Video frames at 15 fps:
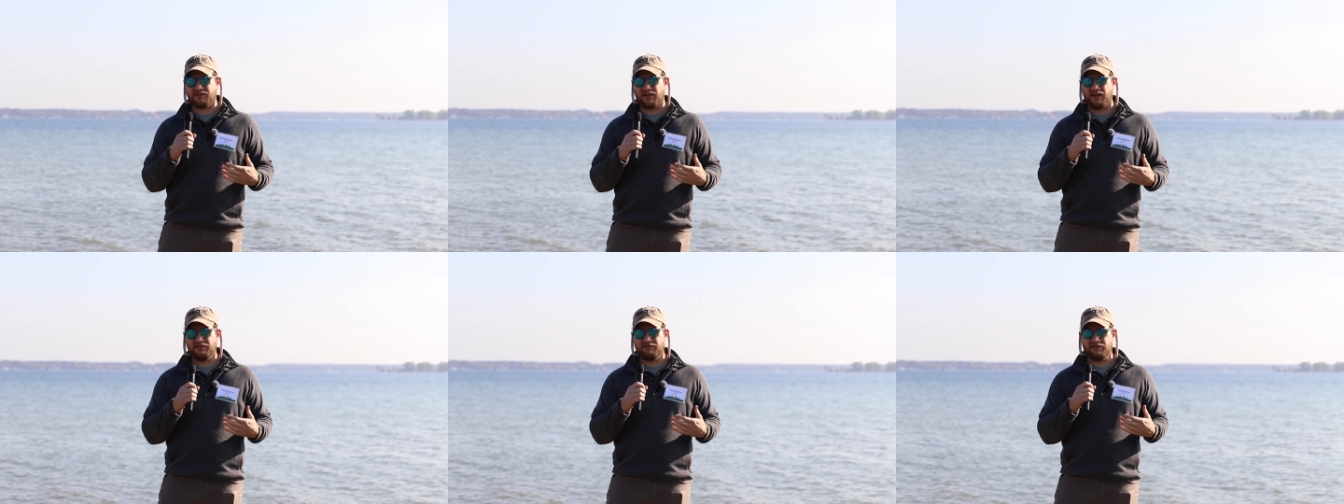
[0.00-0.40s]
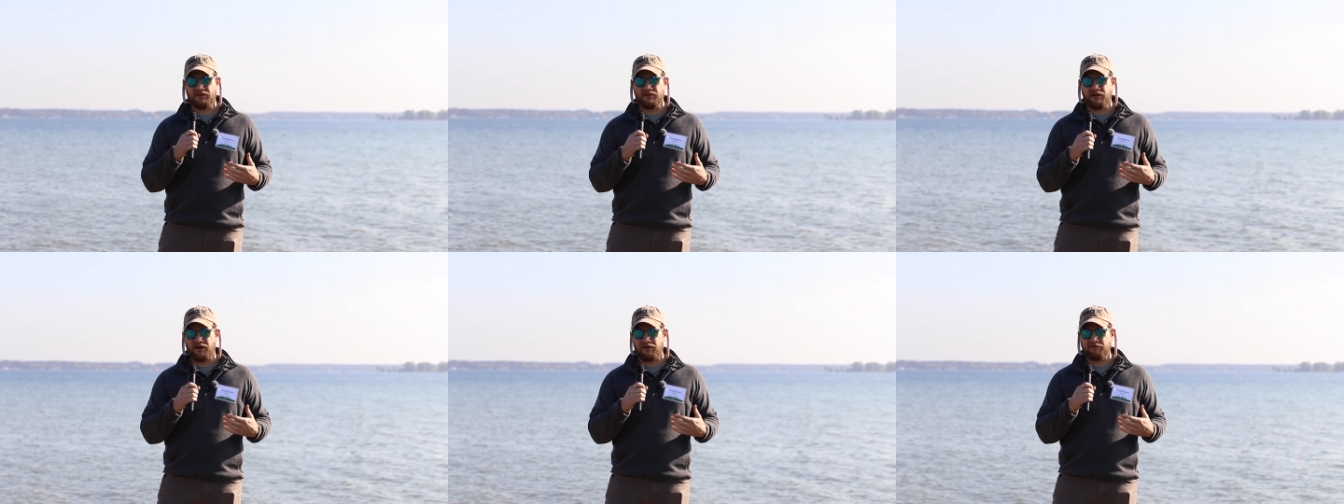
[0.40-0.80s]
it's not even
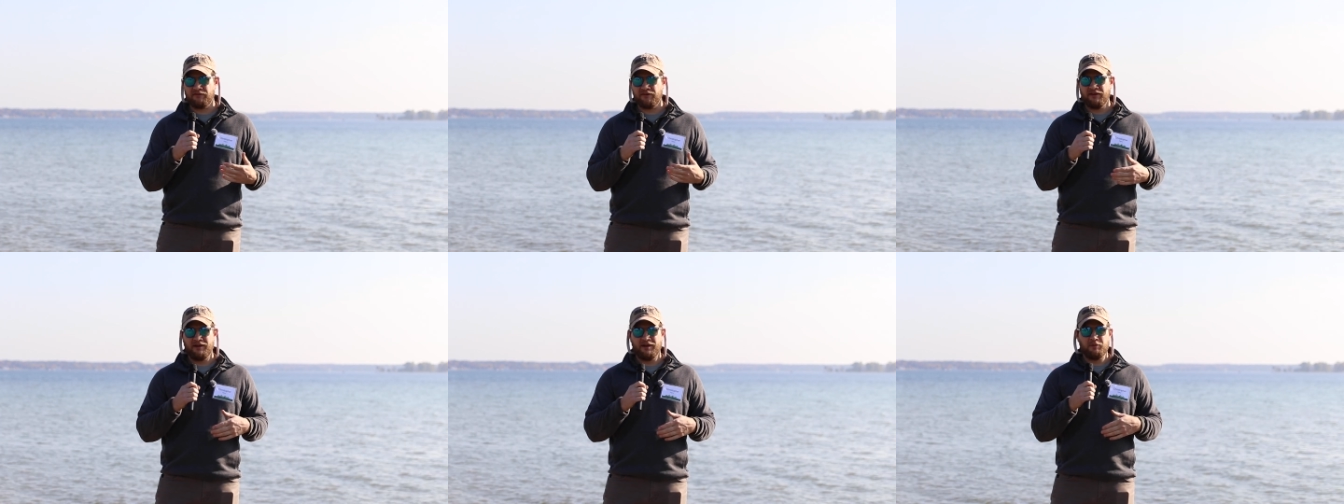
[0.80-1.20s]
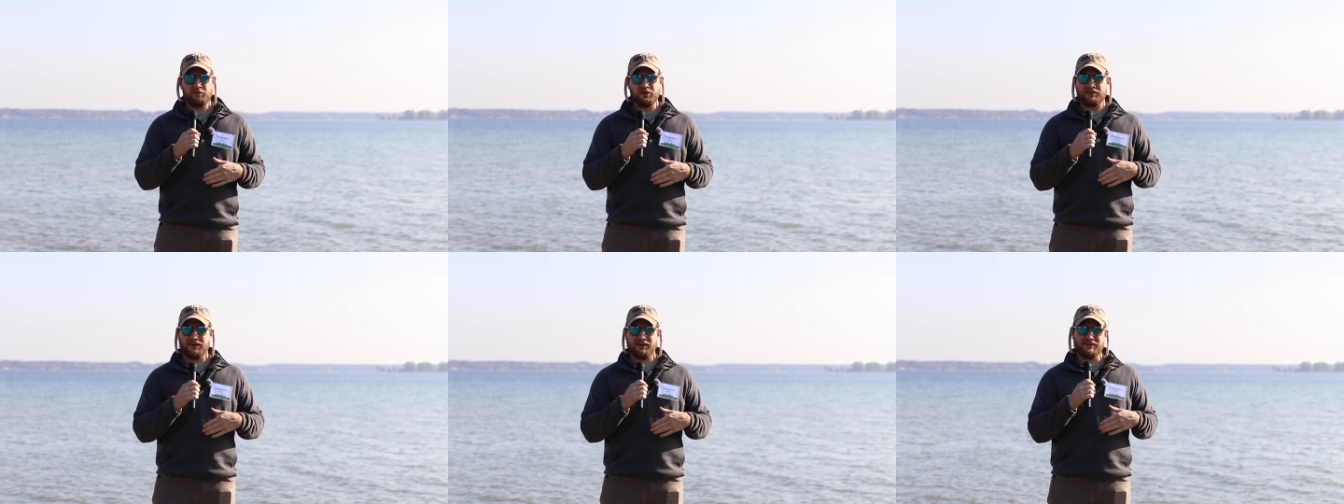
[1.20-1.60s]
enough
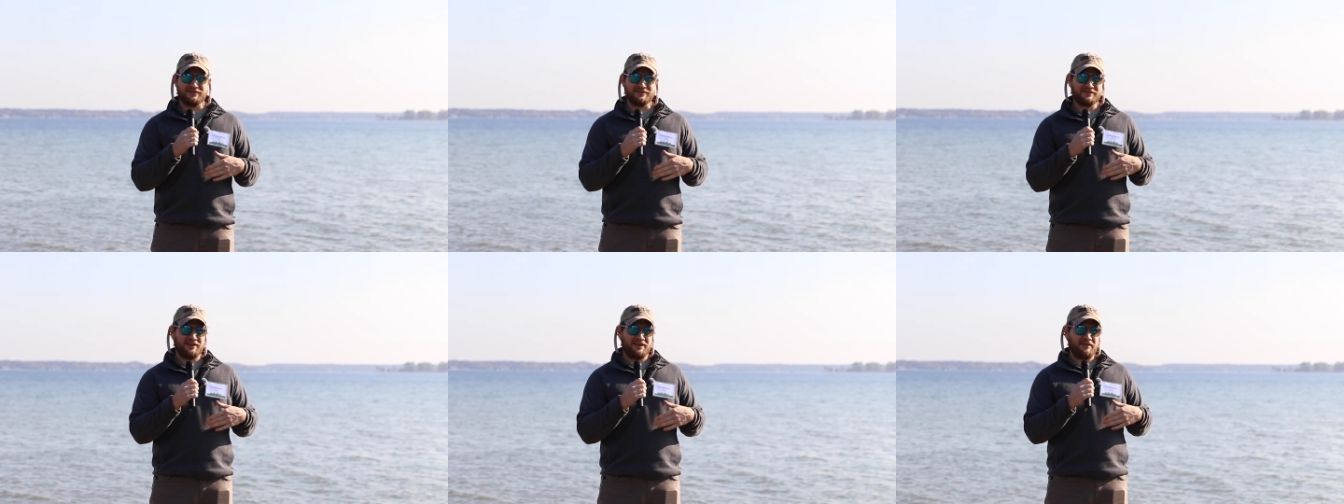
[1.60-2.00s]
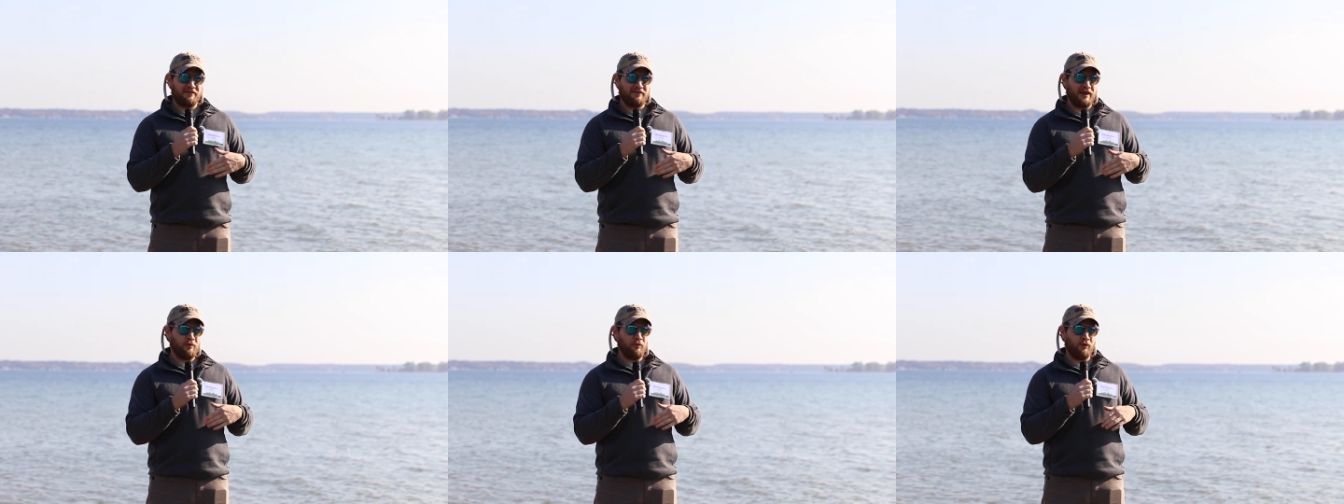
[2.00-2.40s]
because
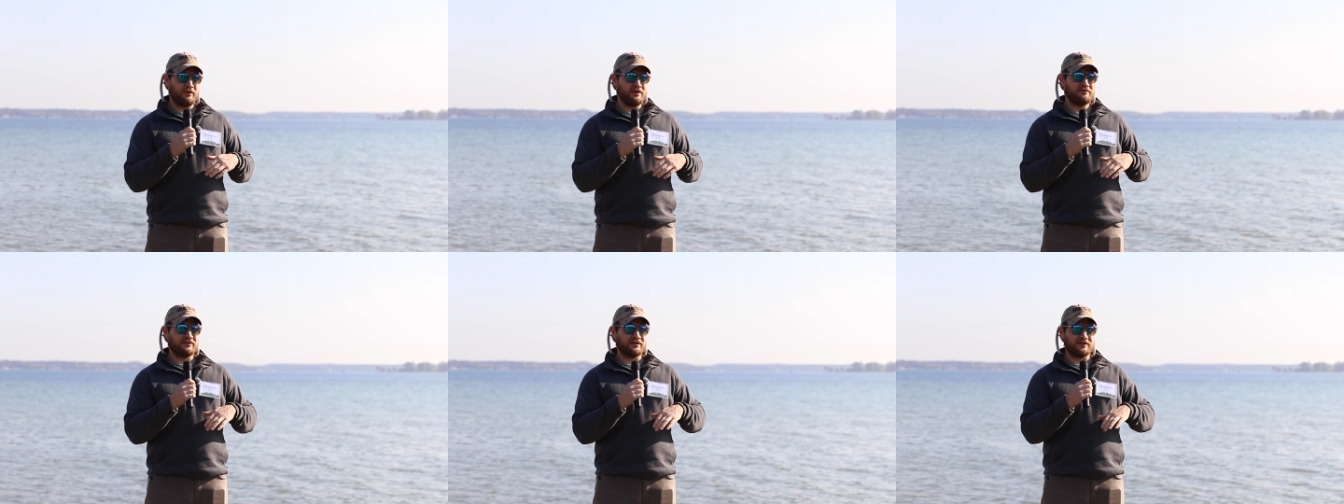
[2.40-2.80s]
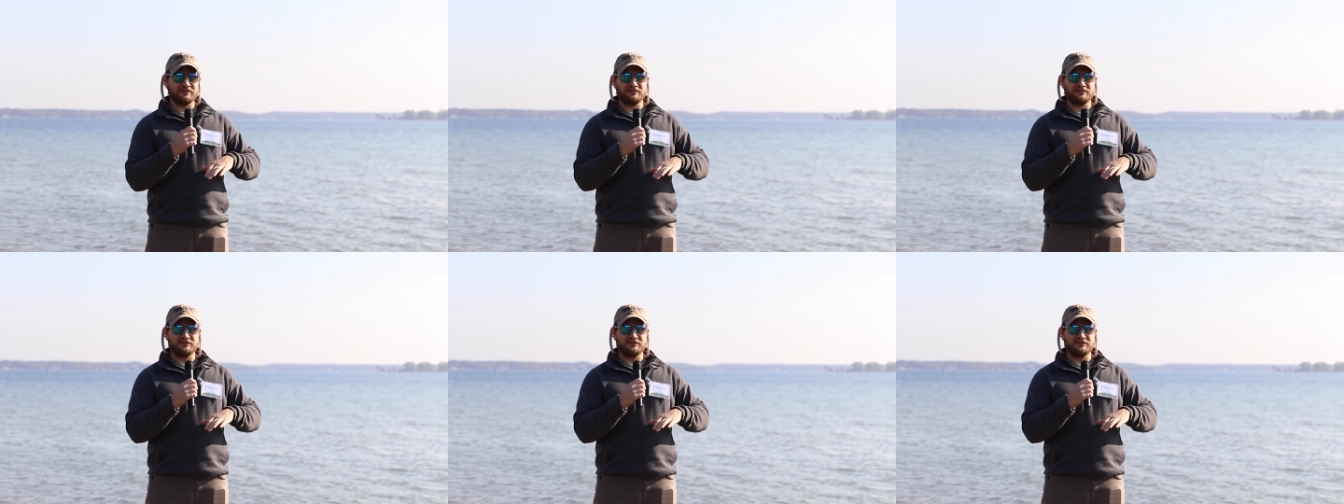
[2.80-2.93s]
they won't even